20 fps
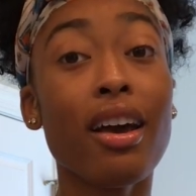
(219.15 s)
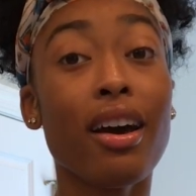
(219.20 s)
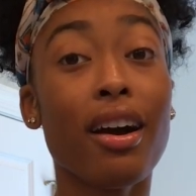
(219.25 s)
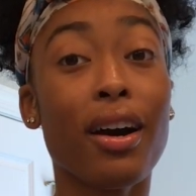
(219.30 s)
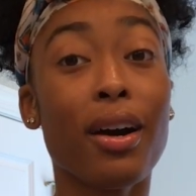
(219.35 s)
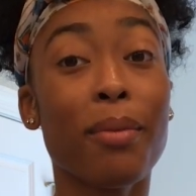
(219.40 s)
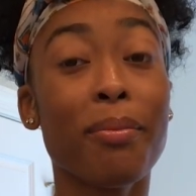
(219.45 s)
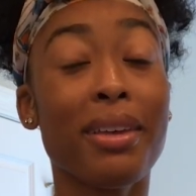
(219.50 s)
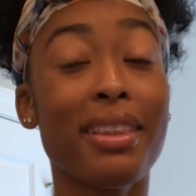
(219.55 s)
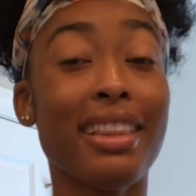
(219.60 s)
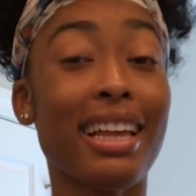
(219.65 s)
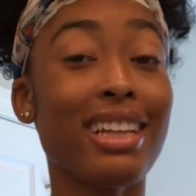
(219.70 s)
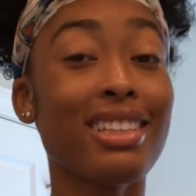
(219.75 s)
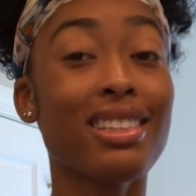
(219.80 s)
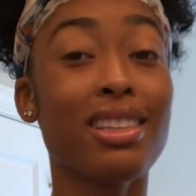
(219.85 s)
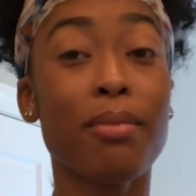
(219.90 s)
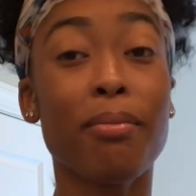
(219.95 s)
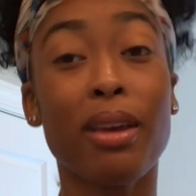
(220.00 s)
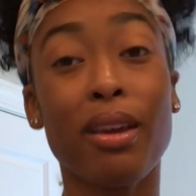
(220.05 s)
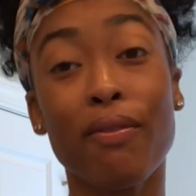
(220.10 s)
and that's
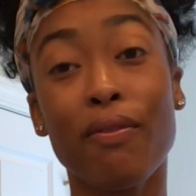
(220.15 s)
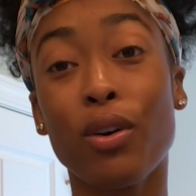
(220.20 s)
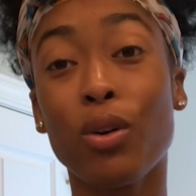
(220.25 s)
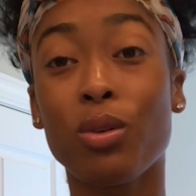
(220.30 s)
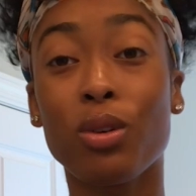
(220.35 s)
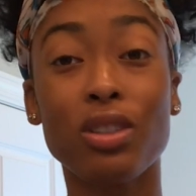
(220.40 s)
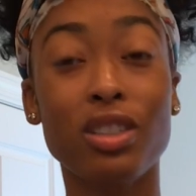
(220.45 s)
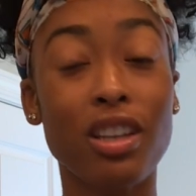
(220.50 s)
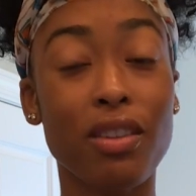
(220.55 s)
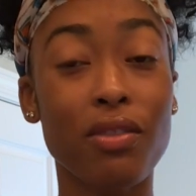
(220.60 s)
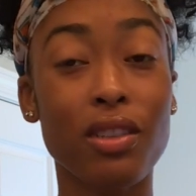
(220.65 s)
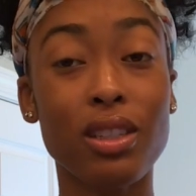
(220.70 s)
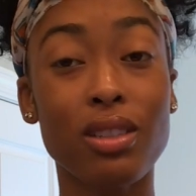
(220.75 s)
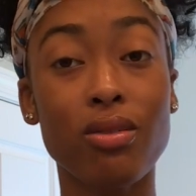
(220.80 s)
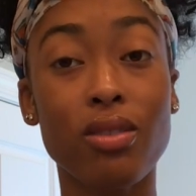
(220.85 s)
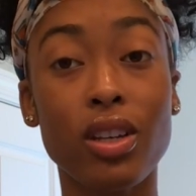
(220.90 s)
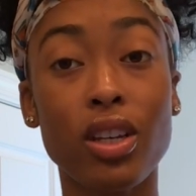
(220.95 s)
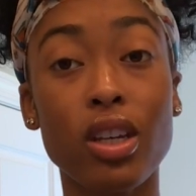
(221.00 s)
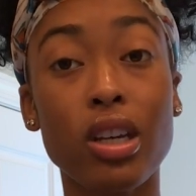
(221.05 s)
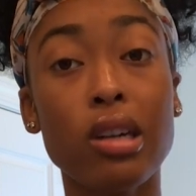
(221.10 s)
the main focus of this
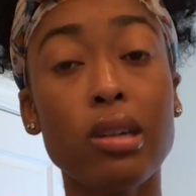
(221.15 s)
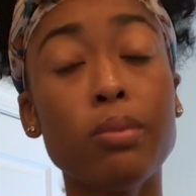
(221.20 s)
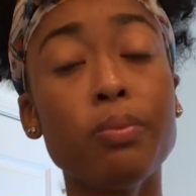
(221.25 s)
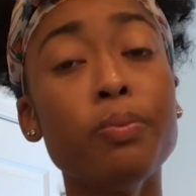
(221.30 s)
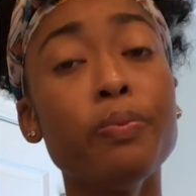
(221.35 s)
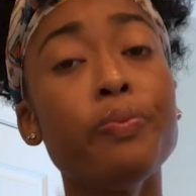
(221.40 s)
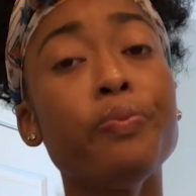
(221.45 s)
video.